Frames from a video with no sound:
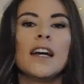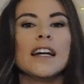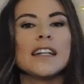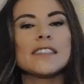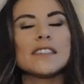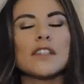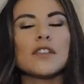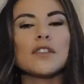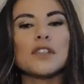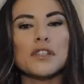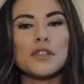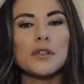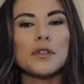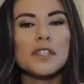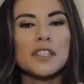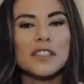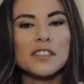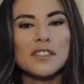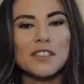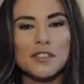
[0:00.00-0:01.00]
It's a little
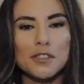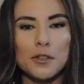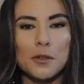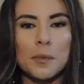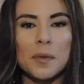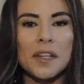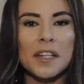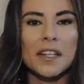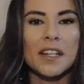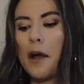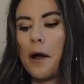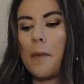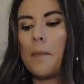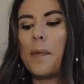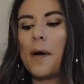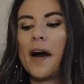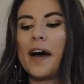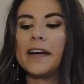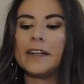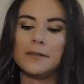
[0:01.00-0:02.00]
consuming,
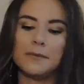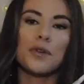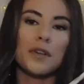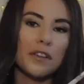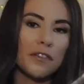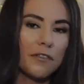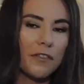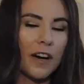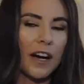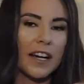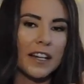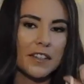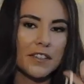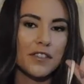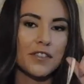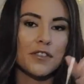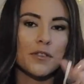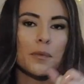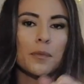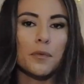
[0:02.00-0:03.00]
but you can find
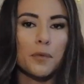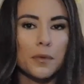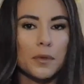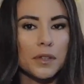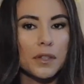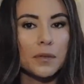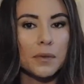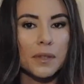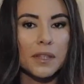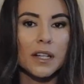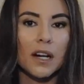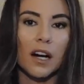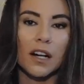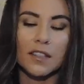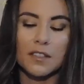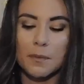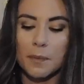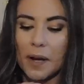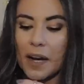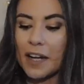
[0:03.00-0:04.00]
some really, really
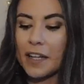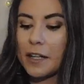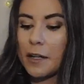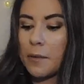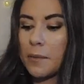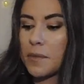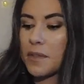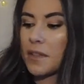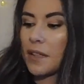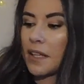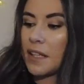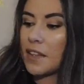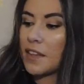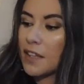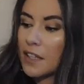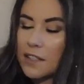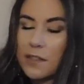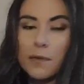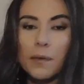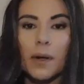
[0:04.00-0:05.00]
awesome items like
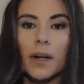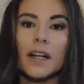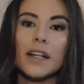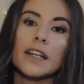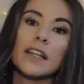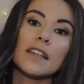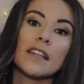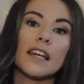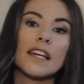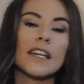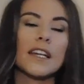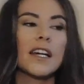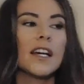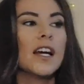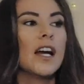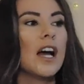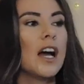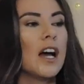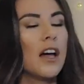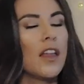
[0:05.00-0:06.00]
this one and like
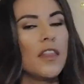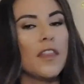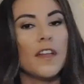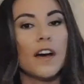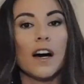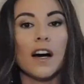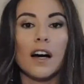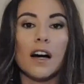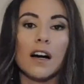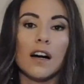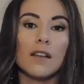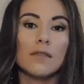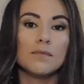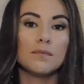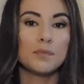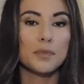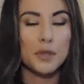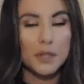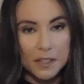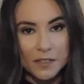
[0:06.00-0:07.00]
the
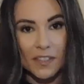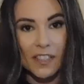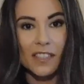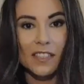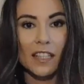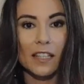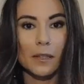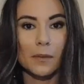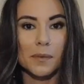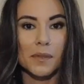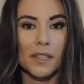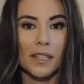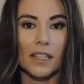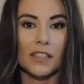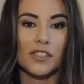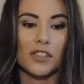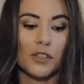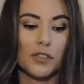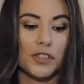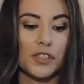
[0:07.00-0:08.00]
previous items that I
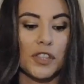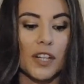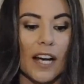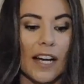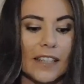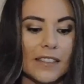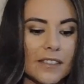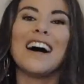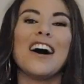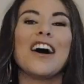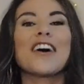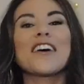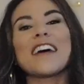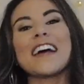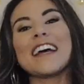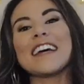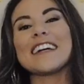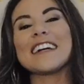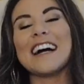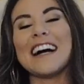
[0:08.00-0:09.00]
showed you guys.
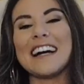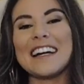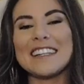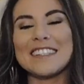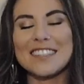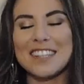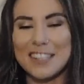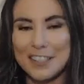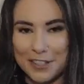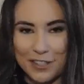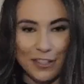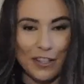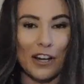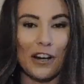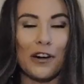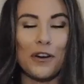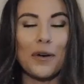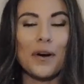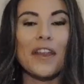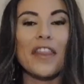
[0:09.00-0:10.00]
Alright guys,
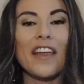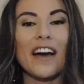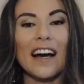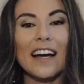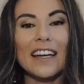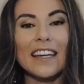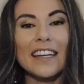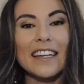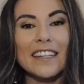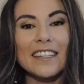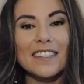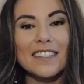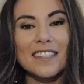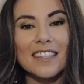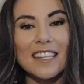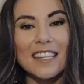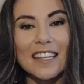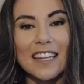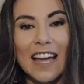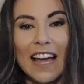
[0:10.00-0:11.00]
so that is
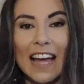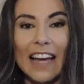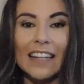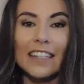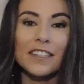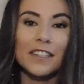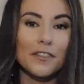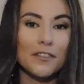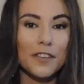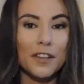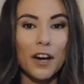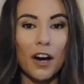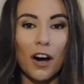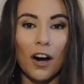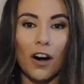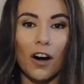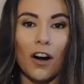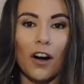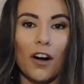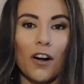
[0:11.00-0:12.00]
the end of the
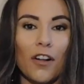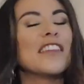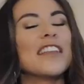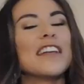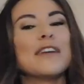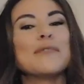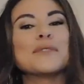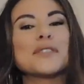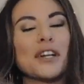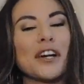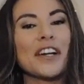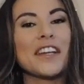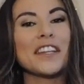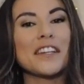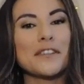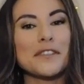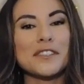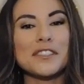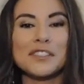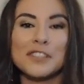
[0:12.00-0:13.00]
haul. I'm sorry
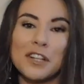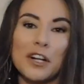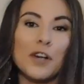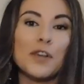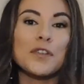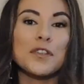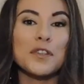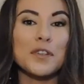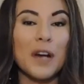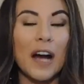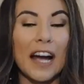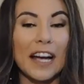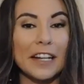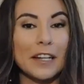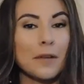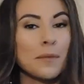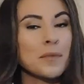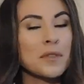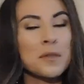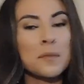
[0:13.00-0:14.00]
there was no new
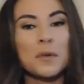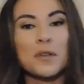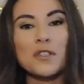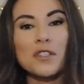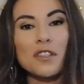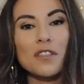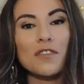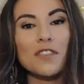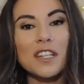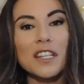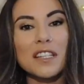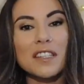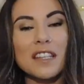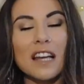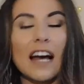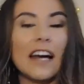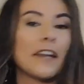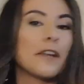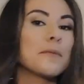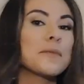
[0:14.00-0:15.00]
items. Most of these
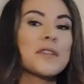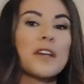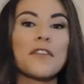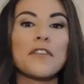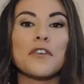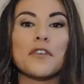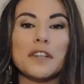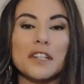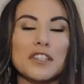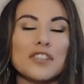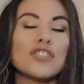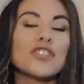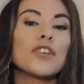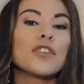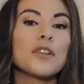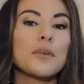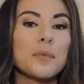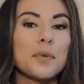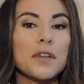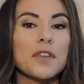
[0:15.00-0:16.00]
items I've already shown
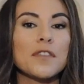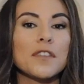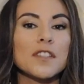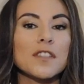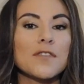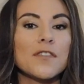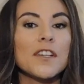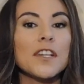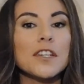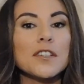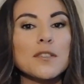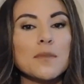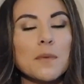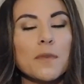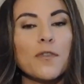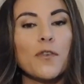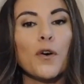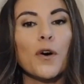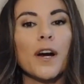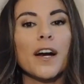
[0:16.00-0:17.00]
in previous videos
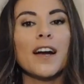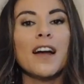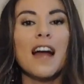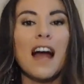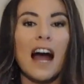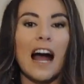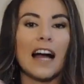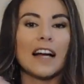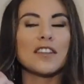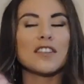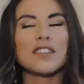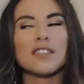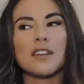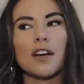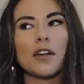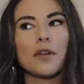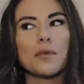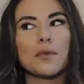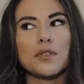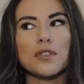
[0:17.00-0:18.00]
before. I just
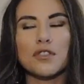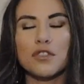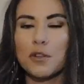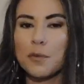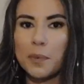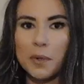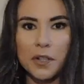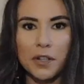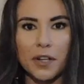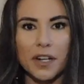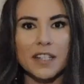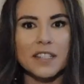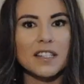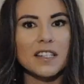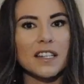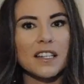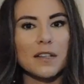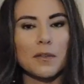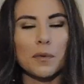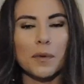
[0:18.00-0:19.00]
thought it was super
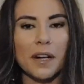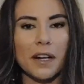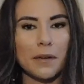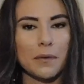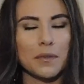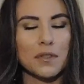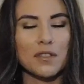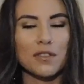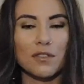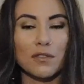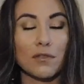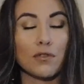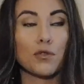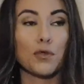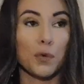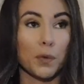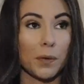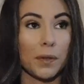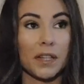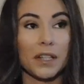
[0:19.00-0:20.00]
crazy when I was
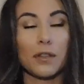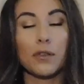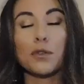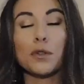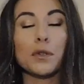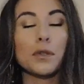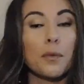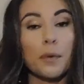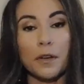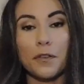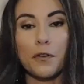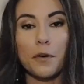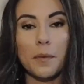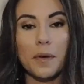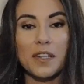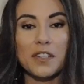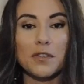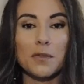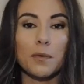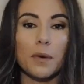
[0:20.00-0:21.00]
scrolling through the
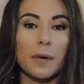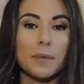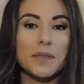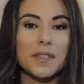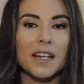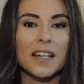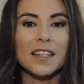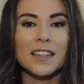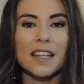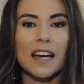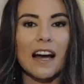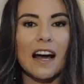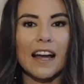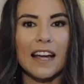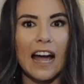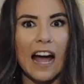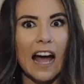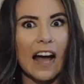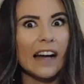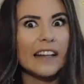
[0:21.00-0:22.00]
Reformation website that I
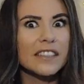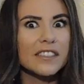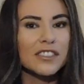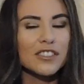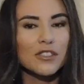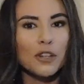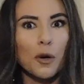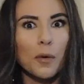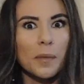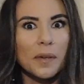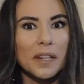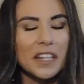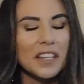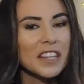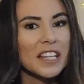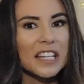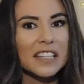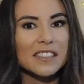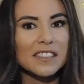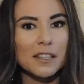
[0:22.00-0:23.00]
had so many
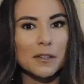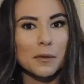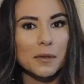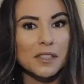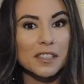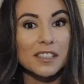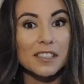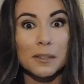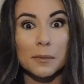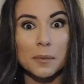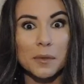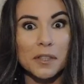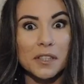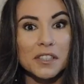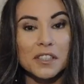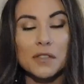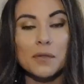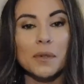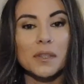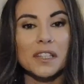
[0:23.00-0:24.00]
things that were similar
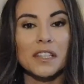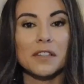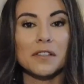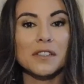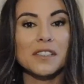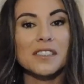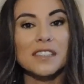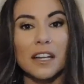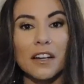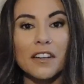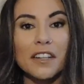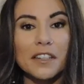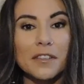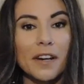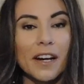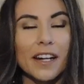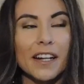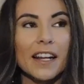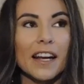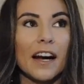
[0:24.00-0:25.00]
to what they were selling
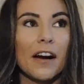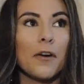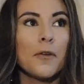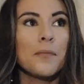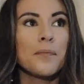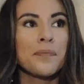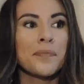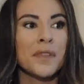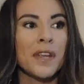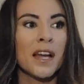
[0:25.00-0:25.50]
right now.